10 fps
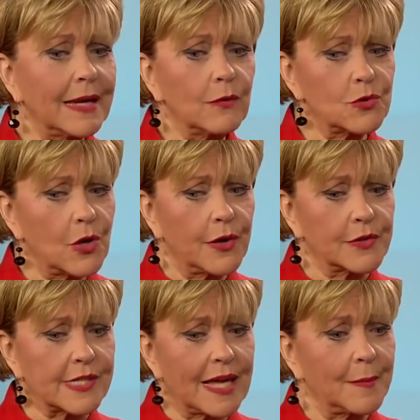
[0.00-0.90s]
My own
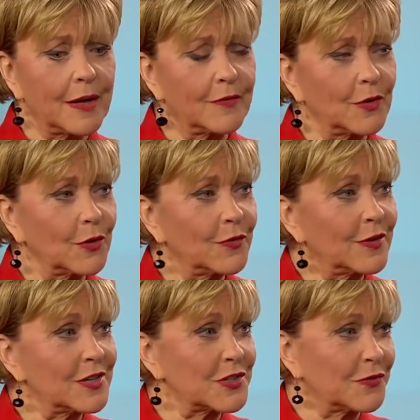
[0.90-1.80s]
daughters came out of an
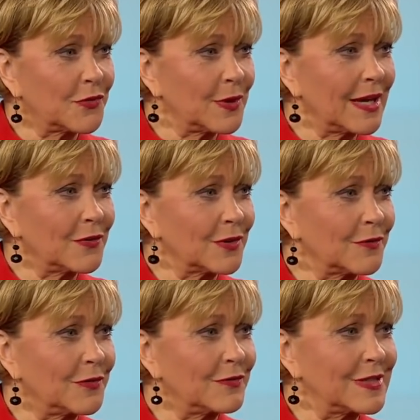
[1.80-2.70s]
orphanage of
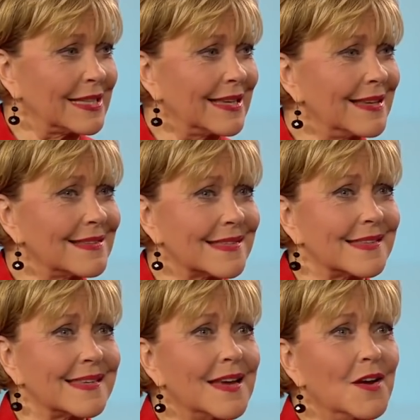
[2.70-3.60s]
350 kids.
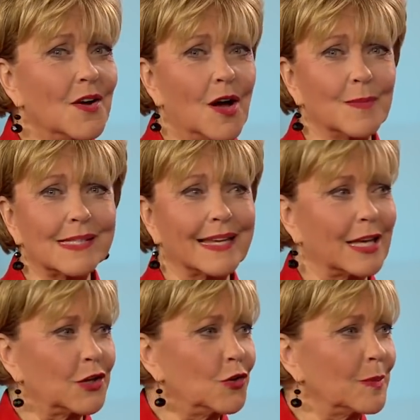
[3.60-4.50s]
It's almost
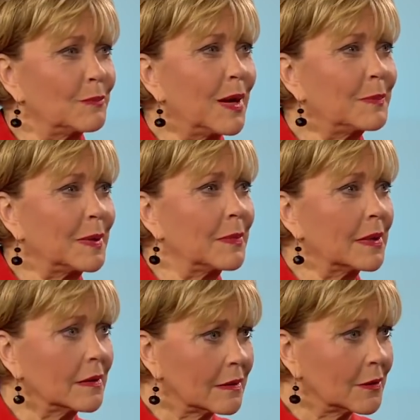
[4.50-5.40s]
like a human puppy
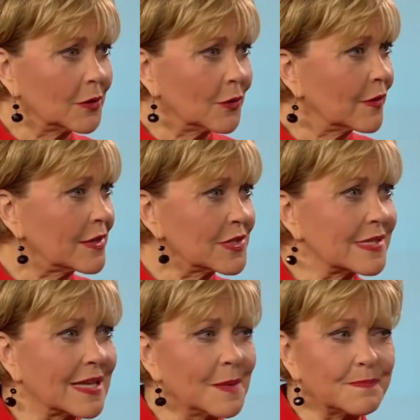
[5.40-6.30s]
mill, you know, they
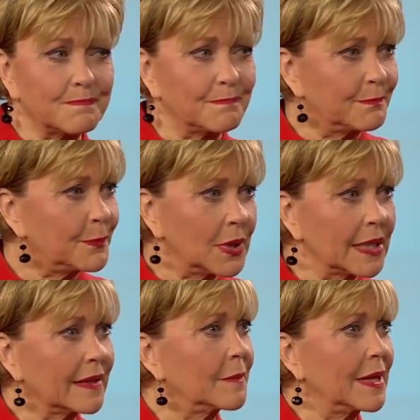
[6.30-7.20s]
just keep
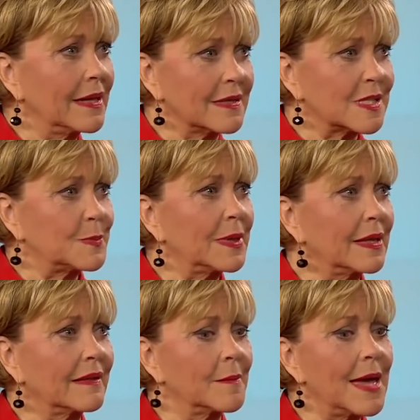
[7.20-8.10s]
pulling them in and
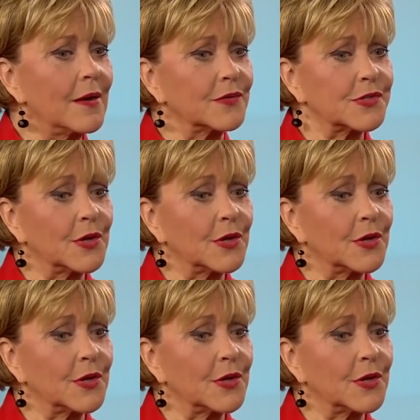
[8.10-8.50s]
spilling them out.